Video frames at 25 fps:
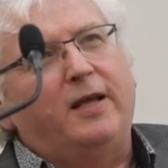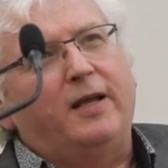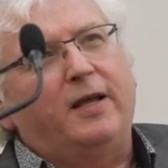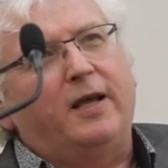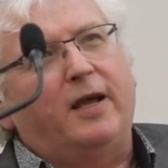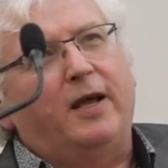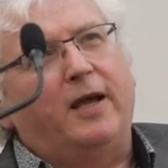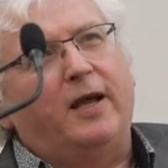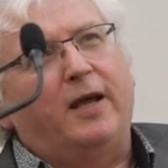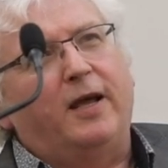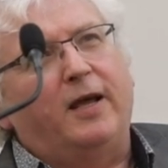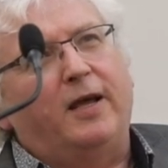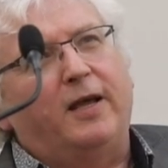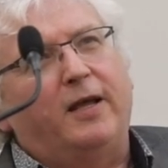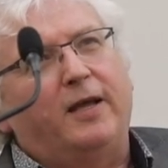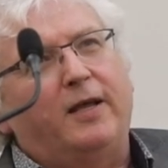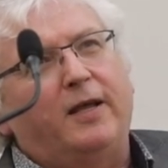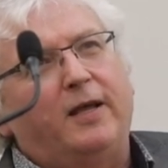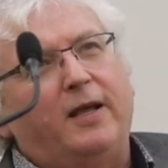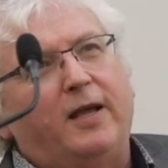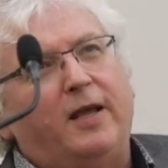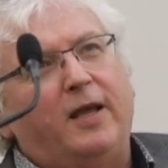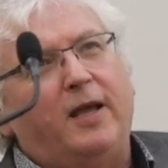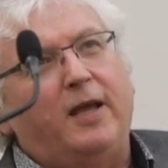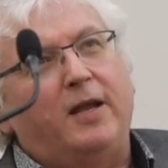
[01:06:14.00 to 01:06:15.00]
uh,
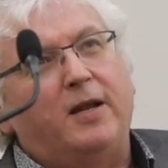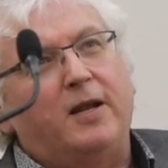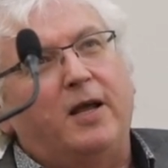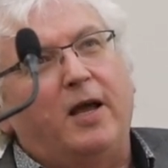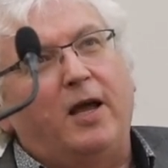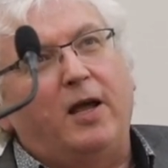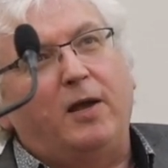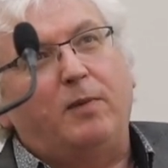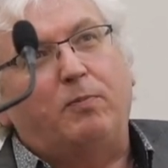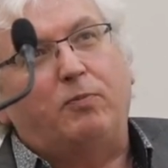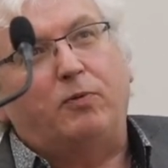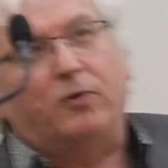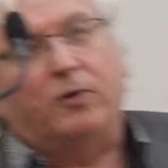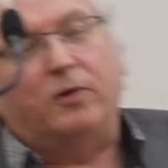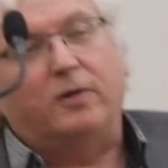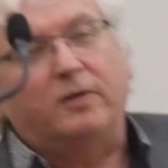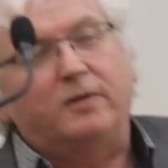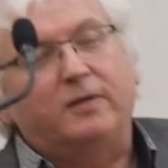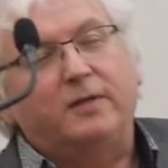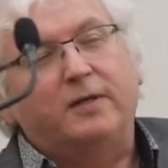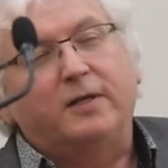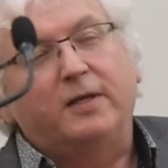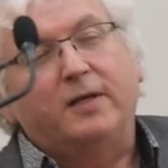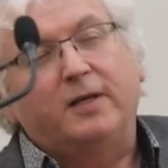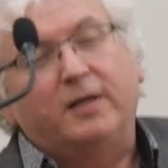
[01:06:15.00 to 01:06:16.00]
in
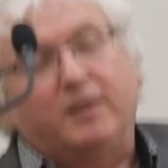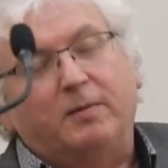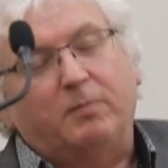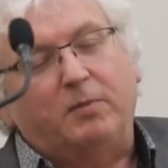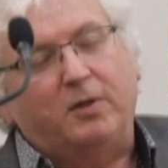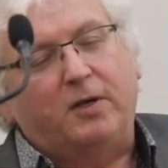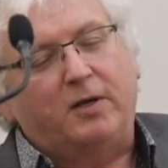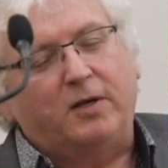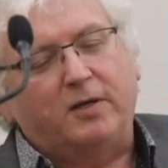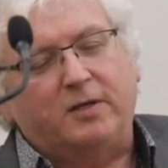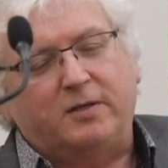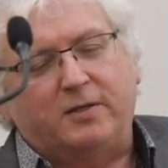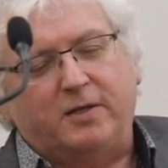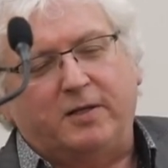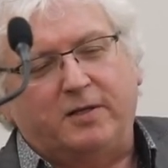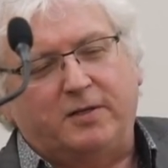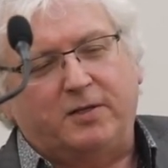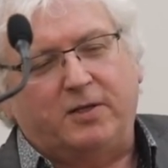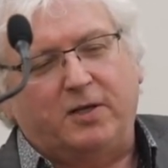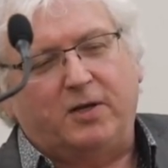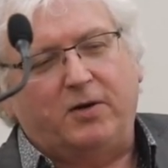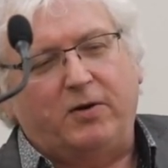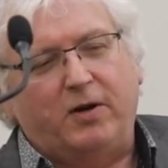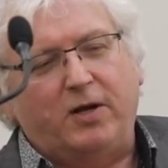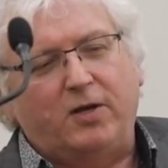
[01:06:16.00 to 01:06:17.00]
April because, as
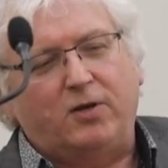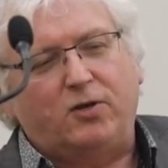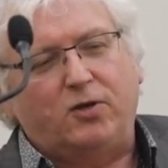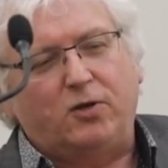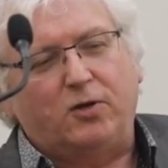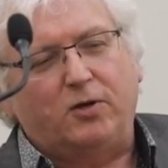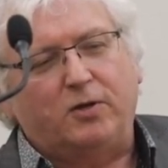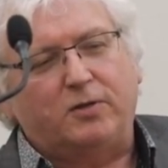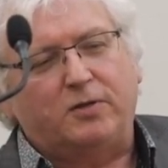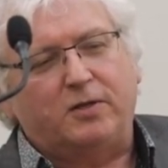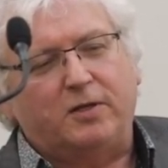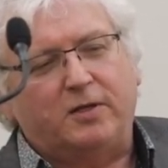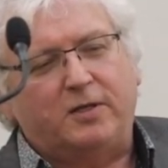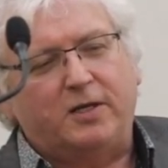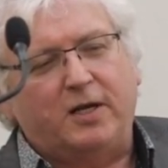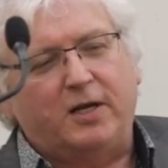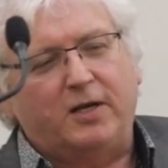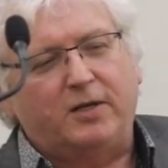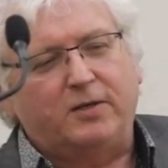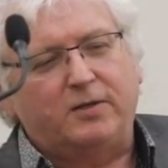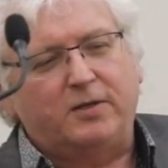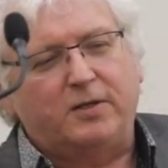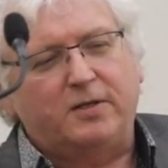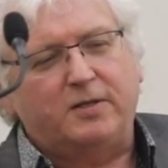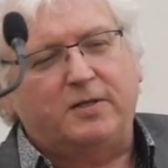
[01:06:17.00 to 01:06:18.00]
the great Chaucer
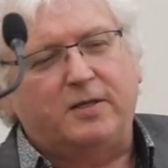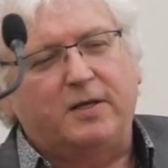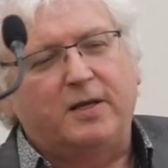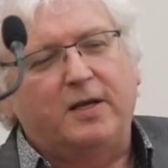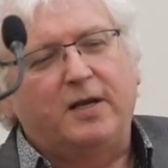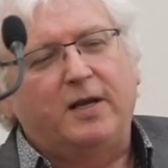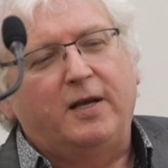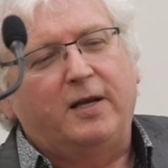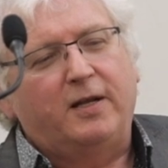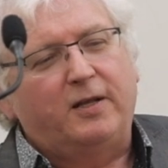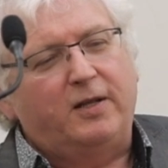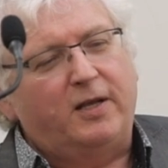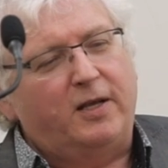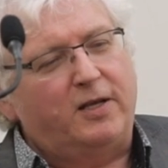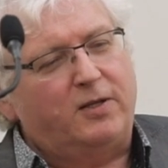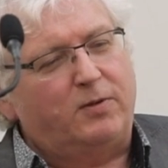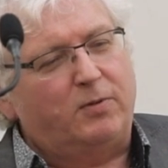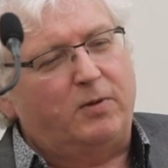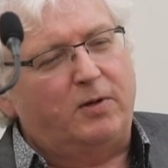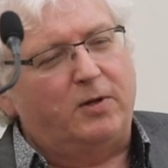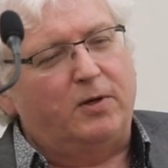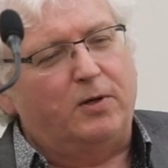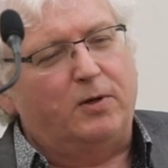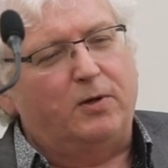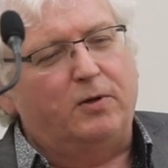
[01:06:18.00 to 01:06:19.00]
tells us, that's
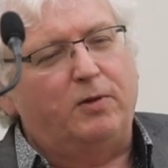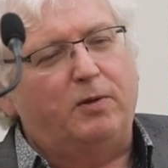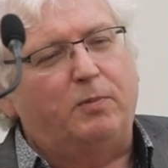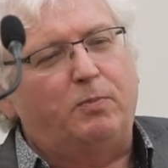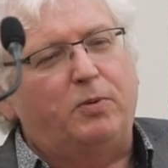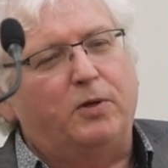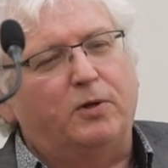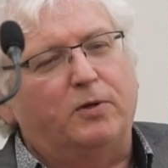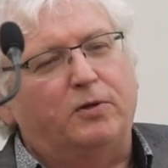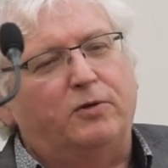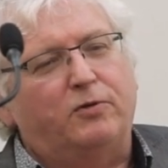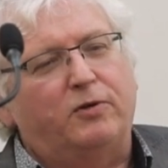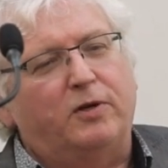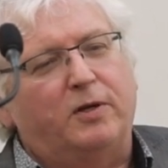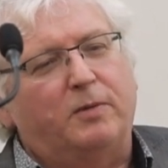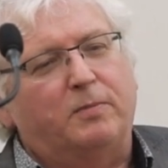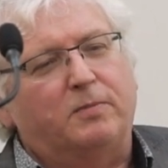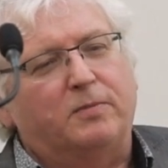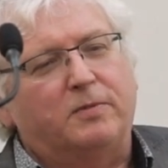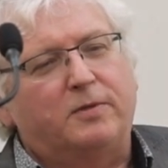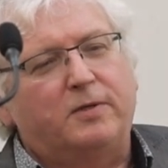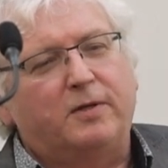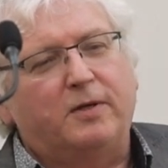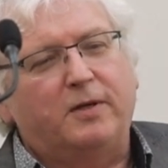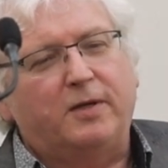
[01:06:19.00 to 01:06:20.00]
when all the
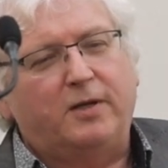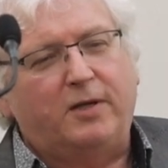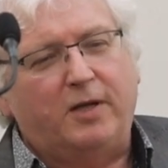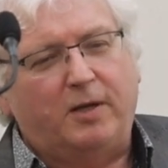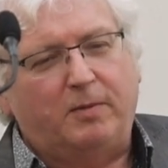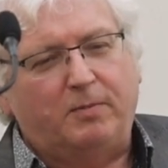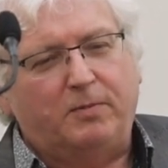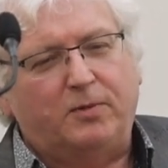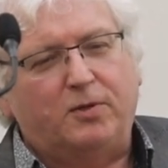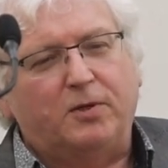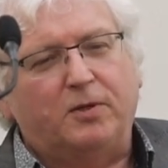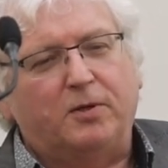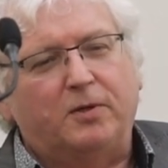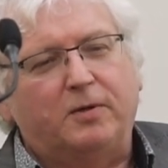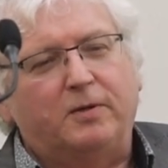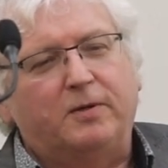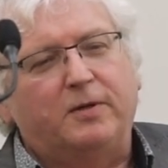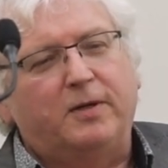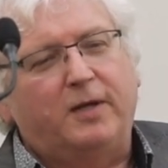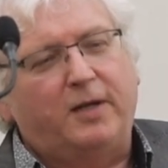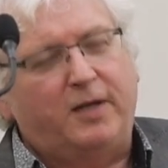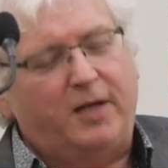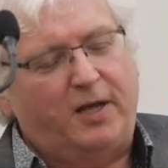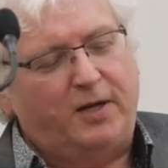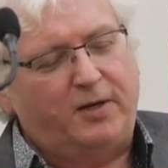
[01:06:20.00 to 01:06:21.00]
pilgrims come to
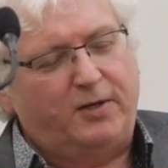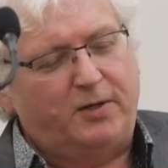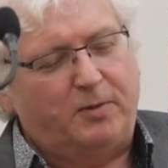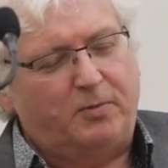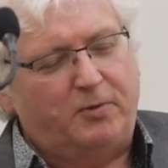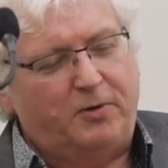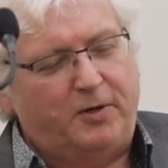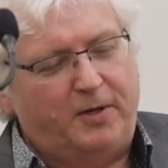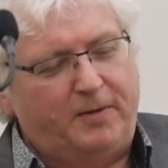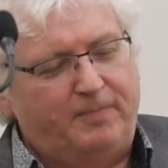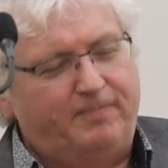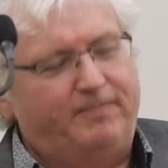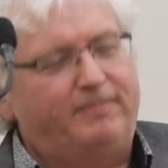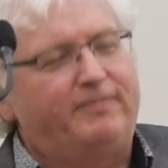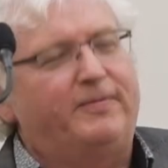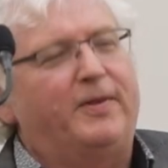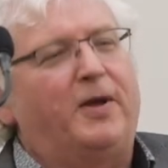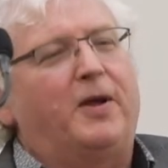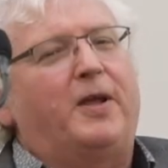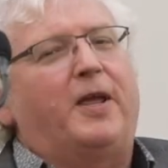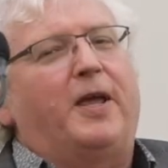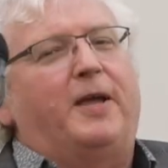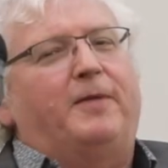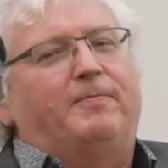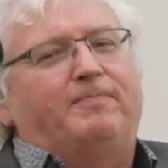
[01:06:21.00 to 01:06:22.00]
Canterbury.
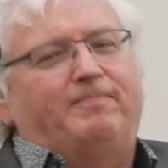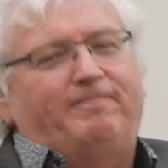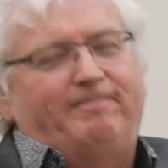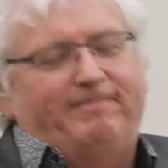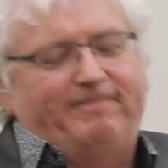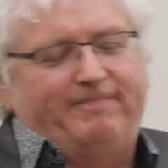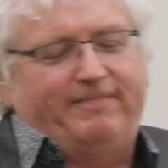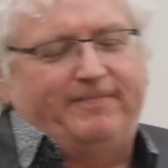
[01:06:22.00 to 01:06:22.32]
Okay.